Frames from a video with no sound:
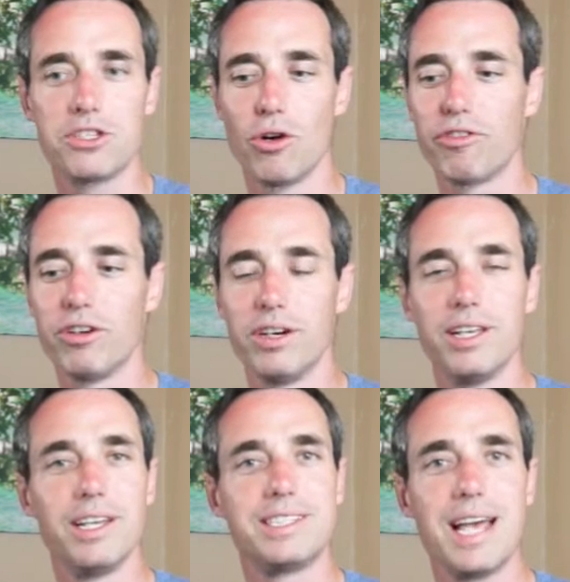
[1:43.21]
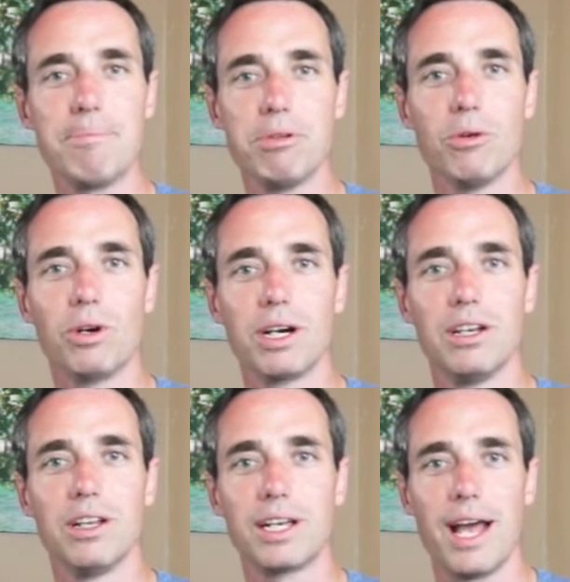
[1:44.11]
so for the example that we're going to
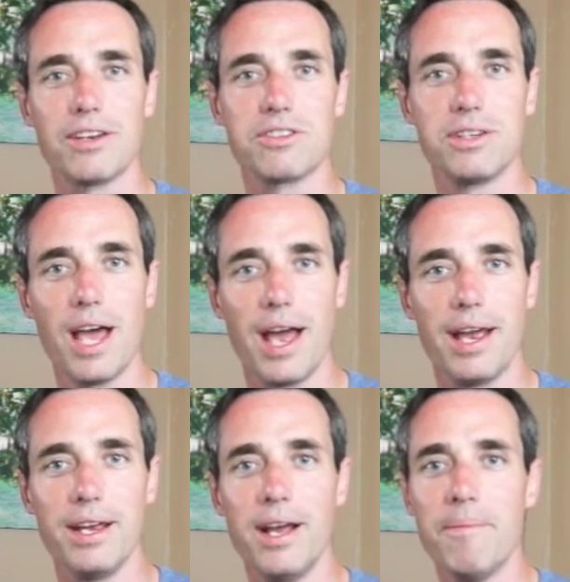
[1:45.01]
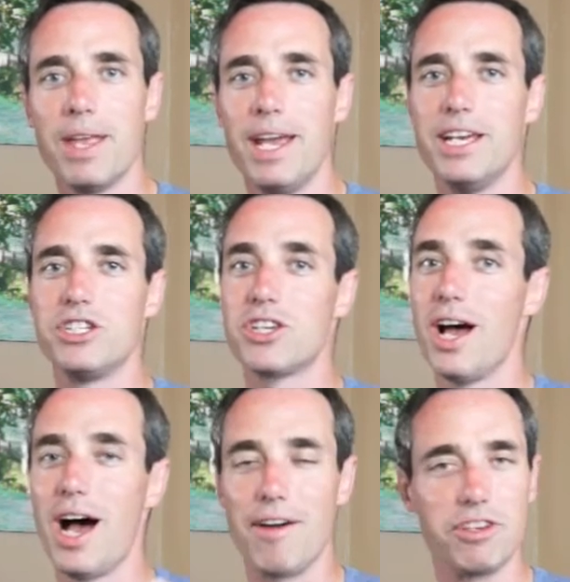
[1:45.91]
look at today is
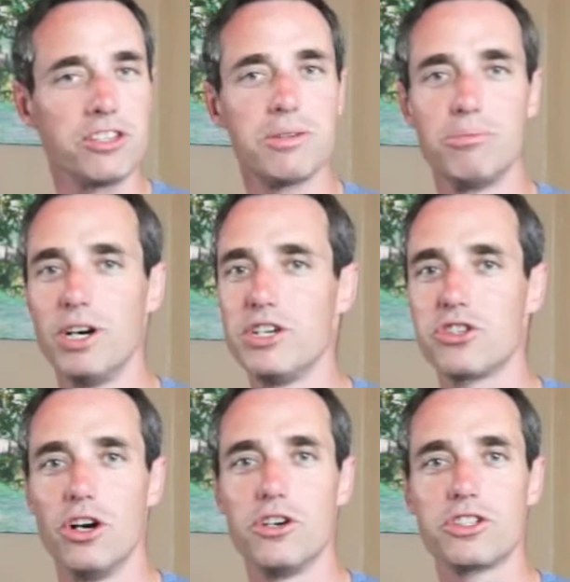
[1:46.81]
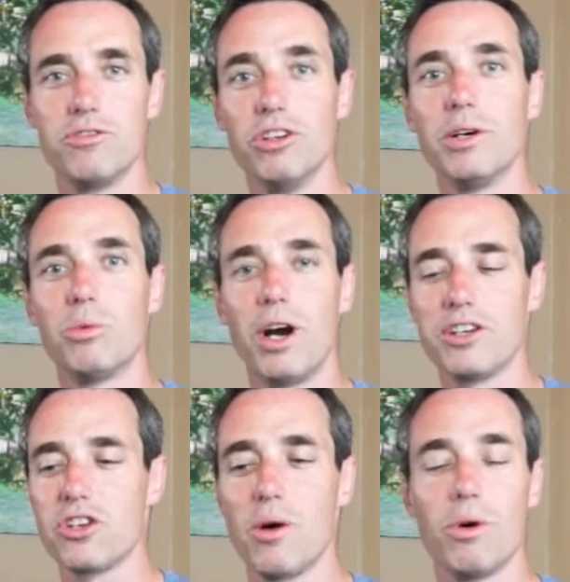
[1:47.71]
I've done some research, and really where I
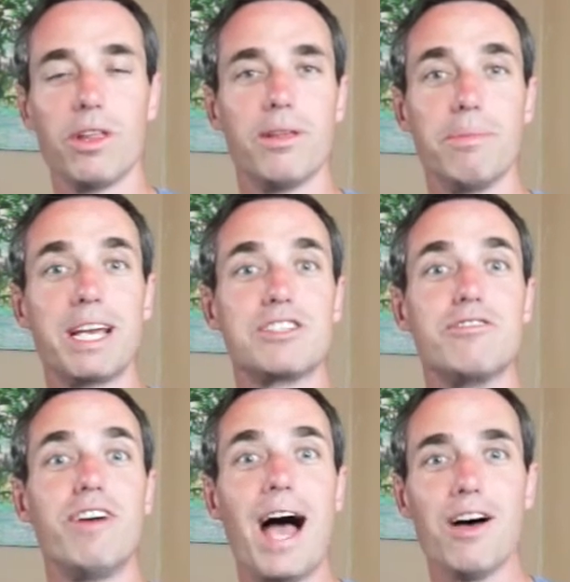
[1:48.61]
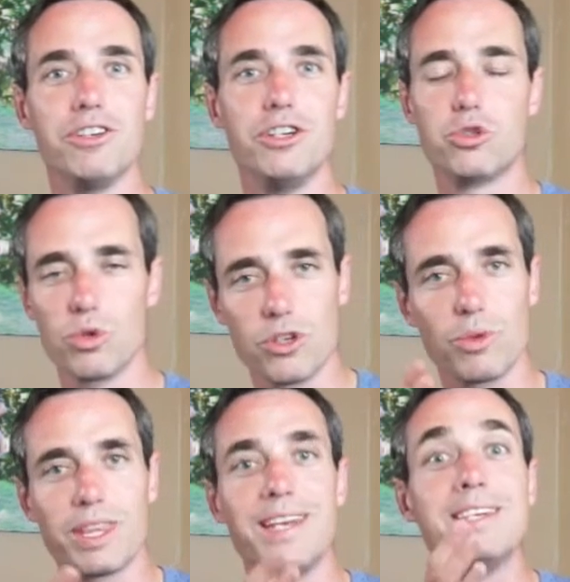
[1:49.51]
saw one of the biggest values was
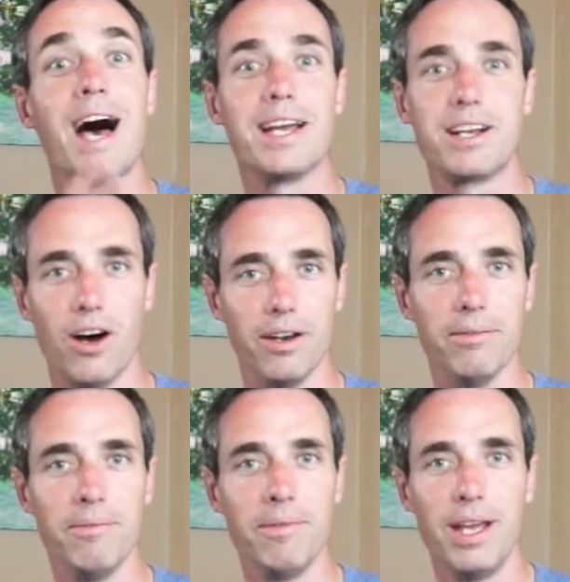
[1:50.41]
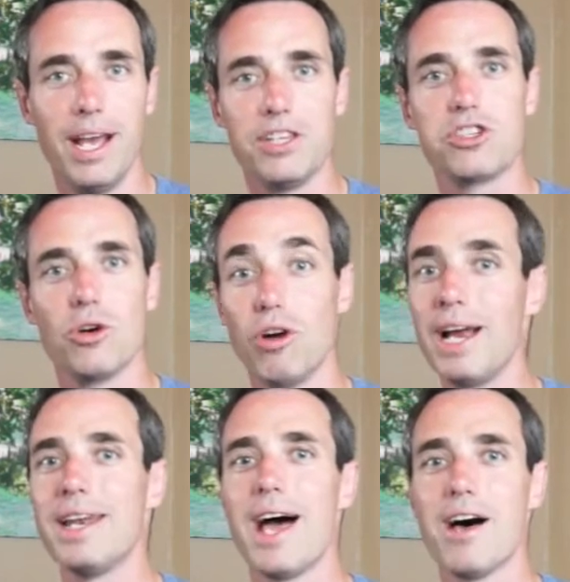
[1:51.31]
within Nikon. And so
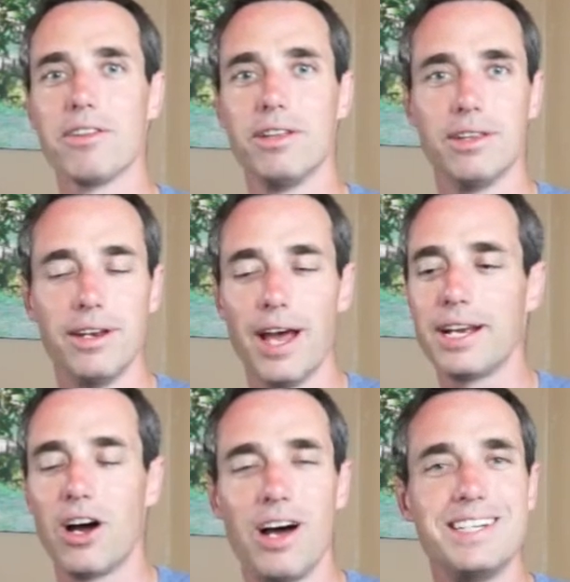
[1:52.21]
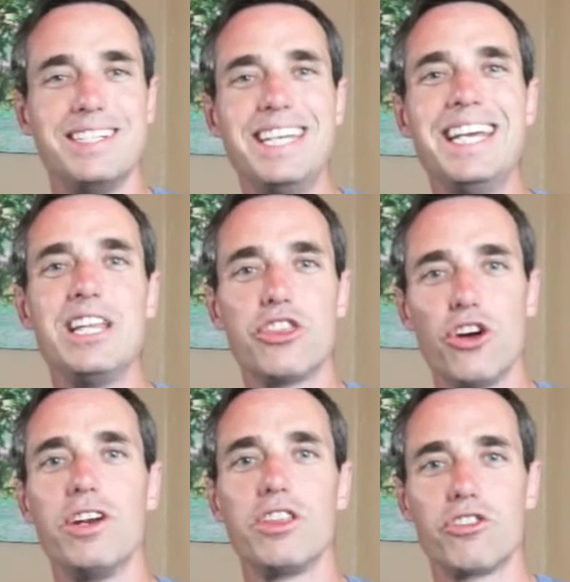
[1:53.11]
right now the Nikon
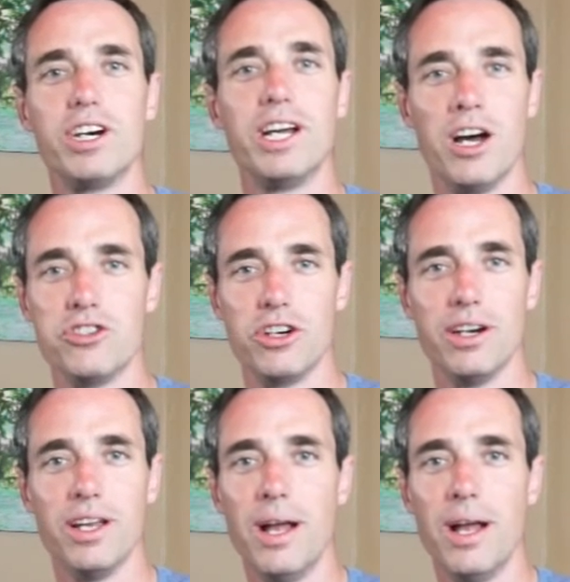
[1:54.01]
D3300